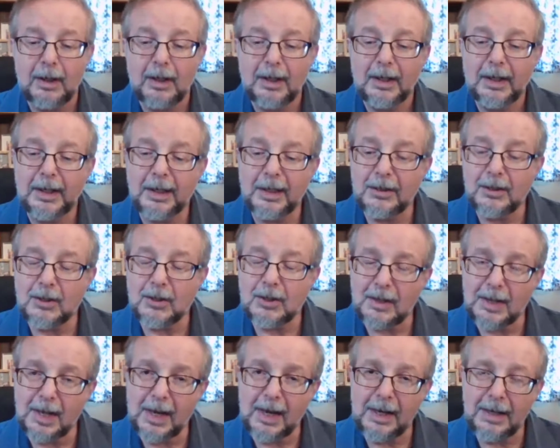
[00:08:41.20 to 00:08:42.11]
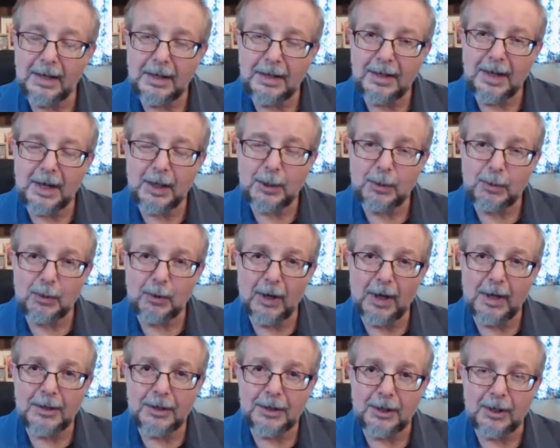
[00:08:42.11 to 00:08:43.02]
instead, in
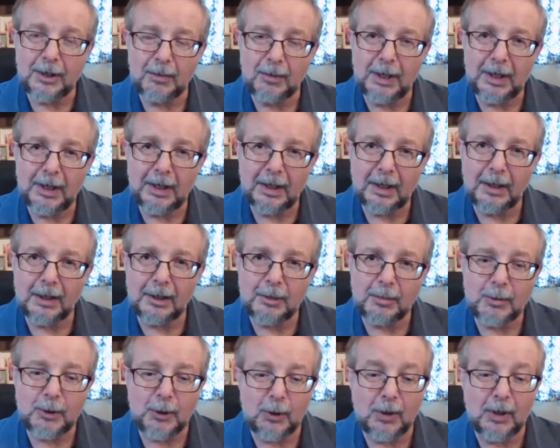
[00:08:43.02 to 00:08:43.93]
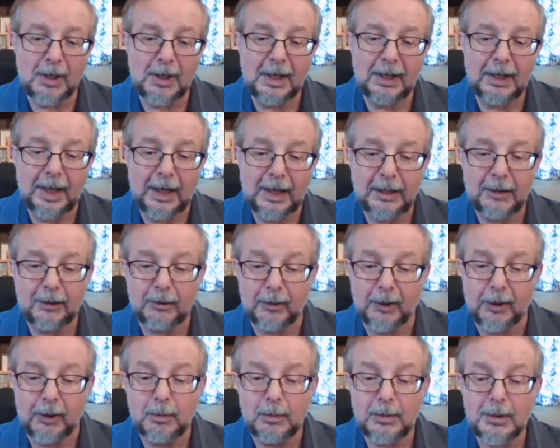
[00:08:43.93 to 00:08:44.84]
desperation, we can end up joining hate
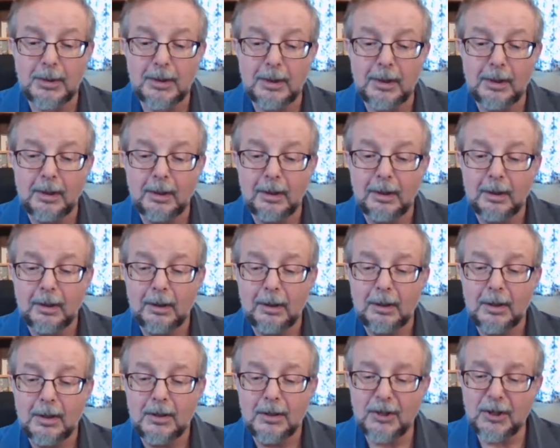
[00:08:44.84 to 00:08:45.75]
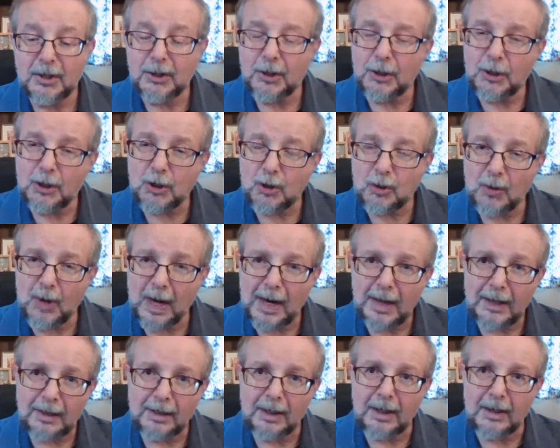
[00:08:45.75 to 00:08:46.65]
groups to
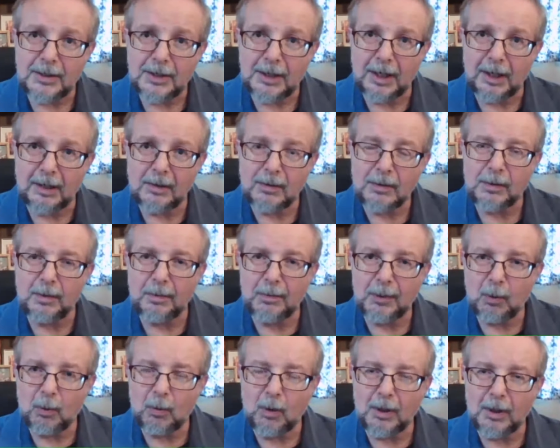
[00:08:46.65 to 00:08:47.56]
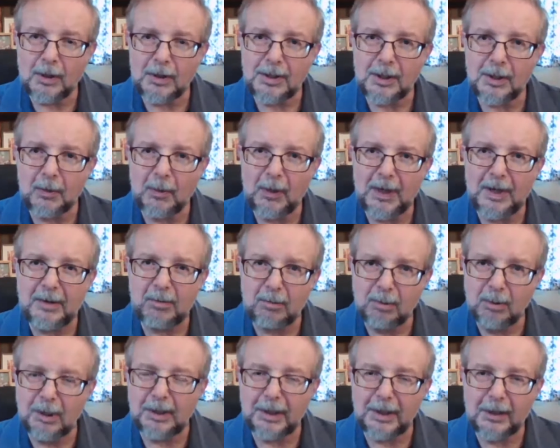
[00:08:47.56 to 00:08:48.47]
distract ourselves from the works that we
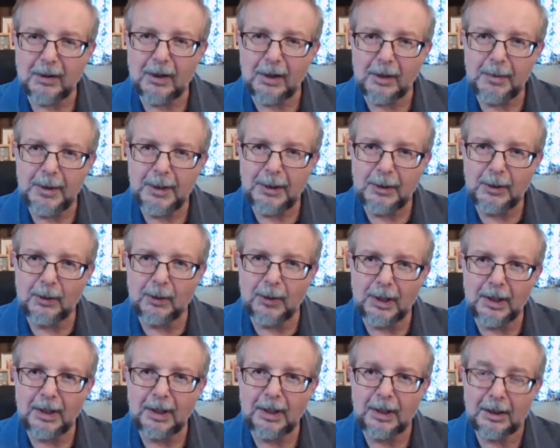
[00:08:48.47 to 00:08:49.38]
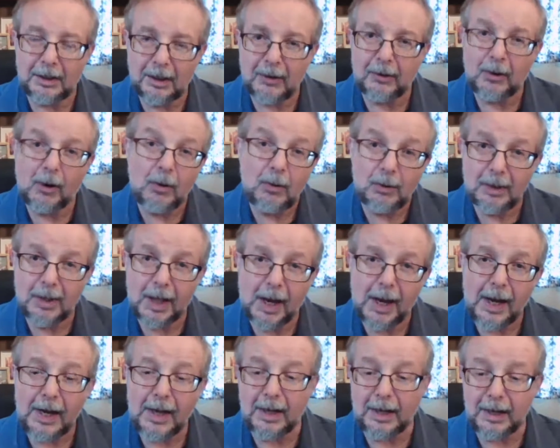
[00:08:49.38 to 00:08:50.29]
really ought to be doing in our own
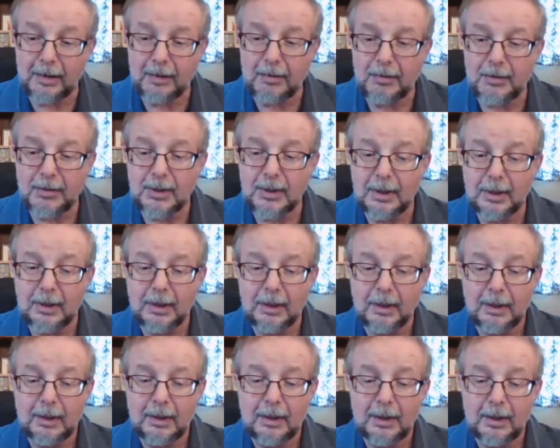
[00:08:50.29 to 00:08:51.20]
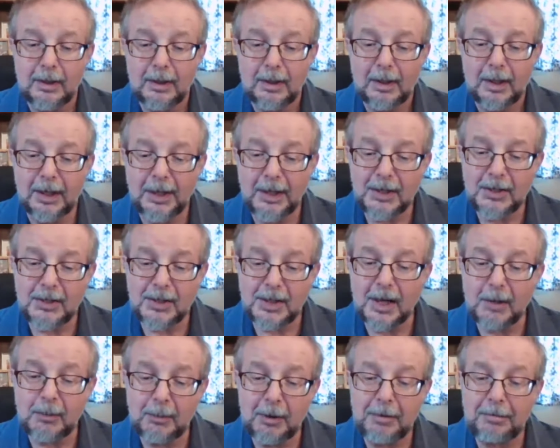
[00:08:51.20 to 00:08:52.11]
lives. And
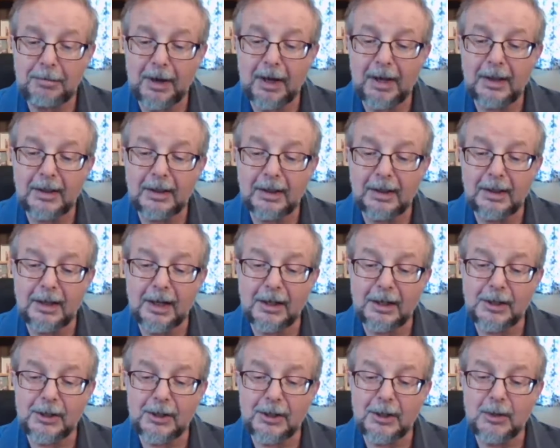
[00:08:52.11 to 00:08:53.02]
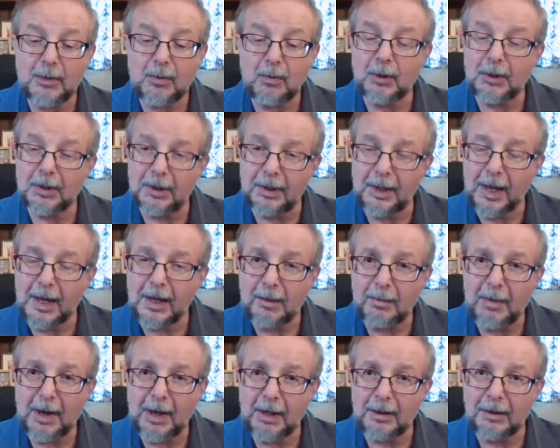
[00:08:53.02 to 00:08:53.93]
instead, we find connection with
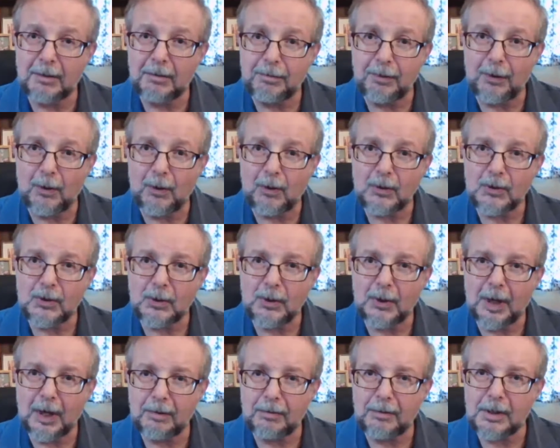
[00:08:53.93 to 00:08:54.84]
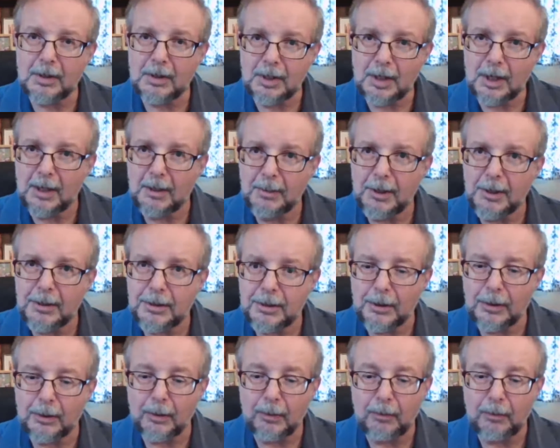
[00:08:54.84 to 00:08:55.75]
like-minded folks who have the same issue.